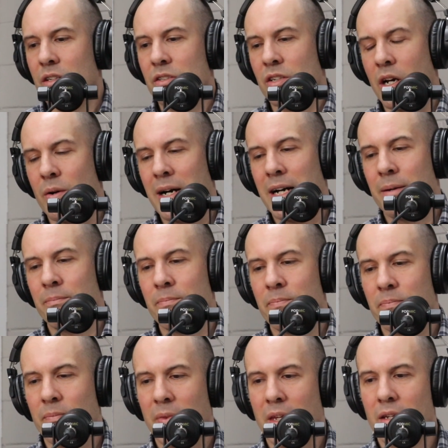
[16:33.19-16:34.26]
So
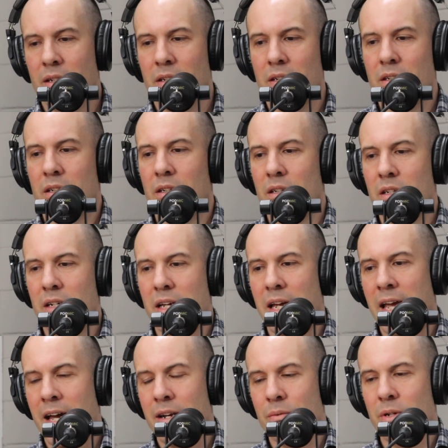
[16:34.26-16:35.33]

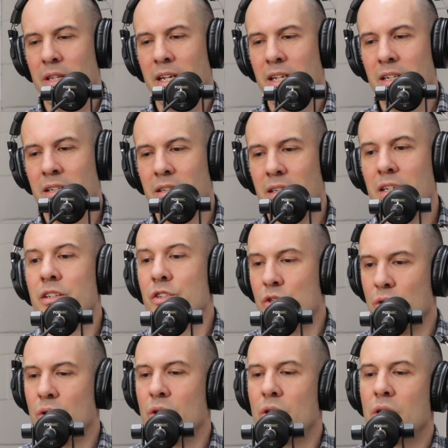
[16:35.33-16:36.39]
how do we then
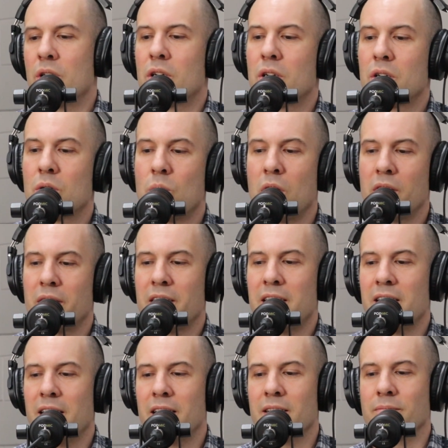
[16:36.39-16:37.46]
ensure
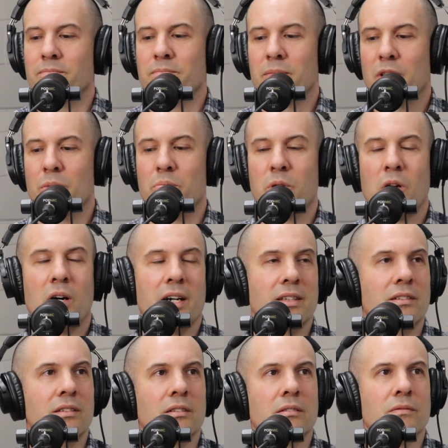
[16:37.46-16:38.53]
quality and
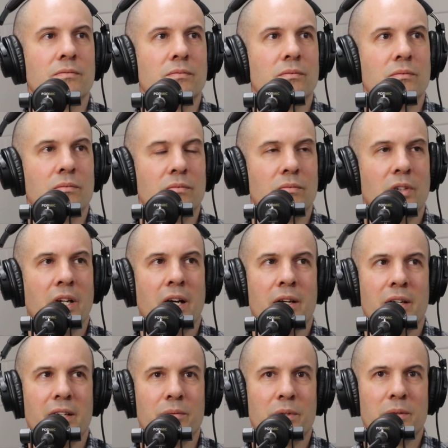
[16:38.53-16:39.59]
compliance? You
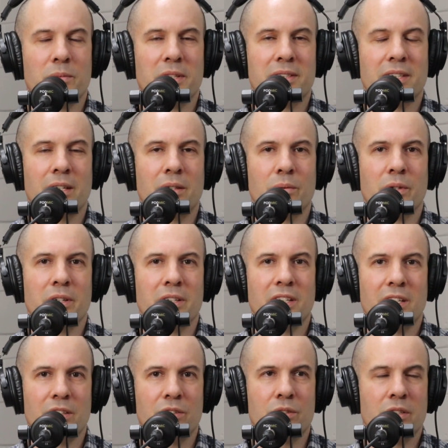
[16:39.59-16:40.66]
know, we said that we're in
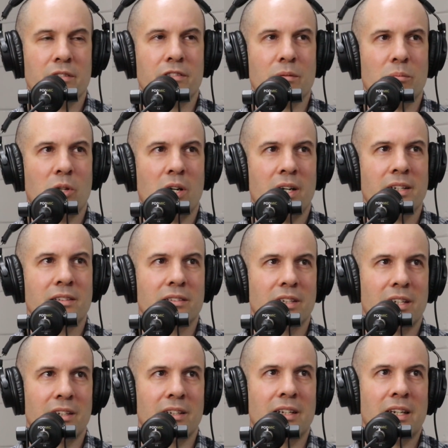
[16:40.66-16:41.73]
the industry of compliance,
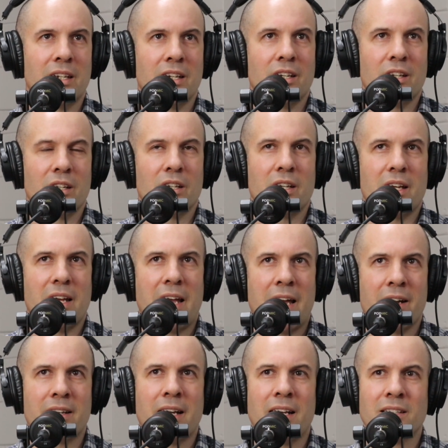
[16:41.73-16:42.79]
and
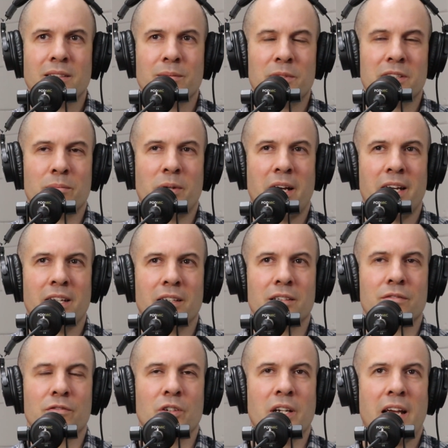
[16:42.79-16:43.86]
our customers are paying us
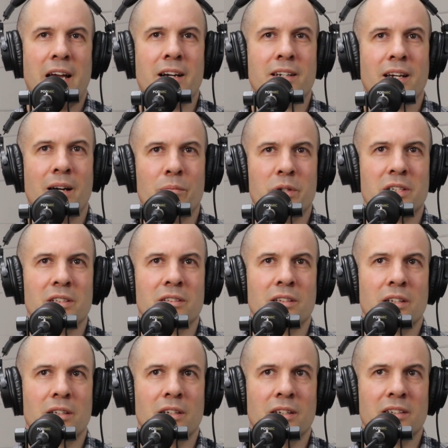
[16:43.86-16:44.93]
for an outcome, which is
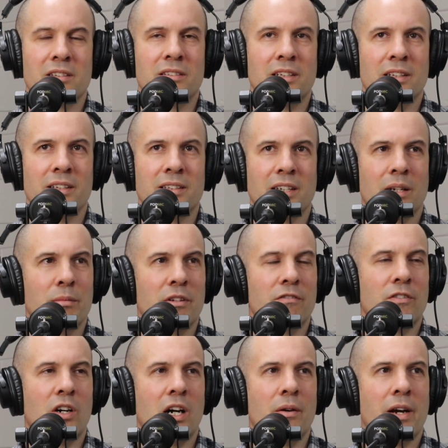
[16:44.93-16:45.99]
that the steel is going to be
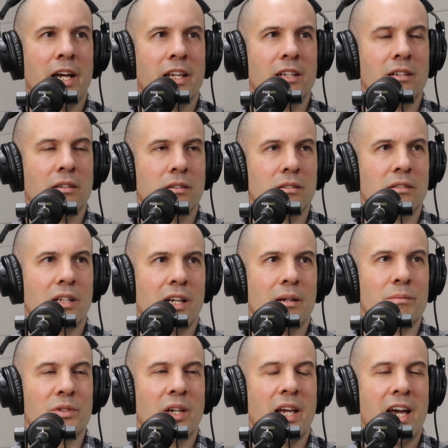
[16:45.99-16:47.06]
fire rated.
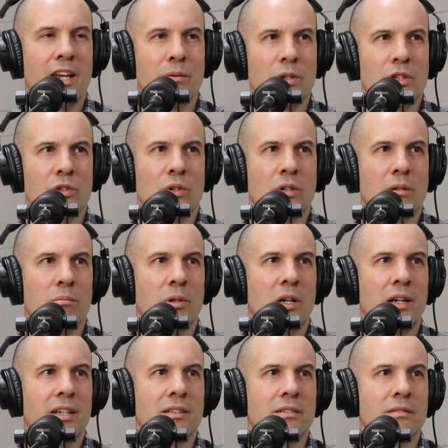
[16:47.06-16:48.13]
So how do we ensure
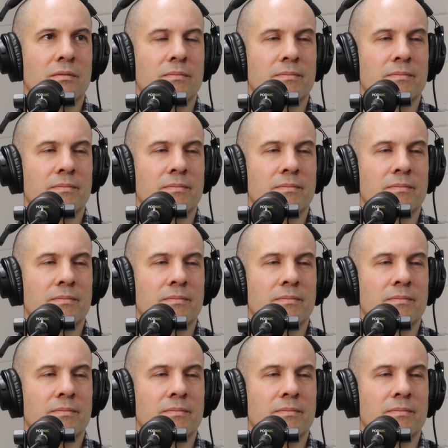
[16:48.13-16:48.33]
compliance?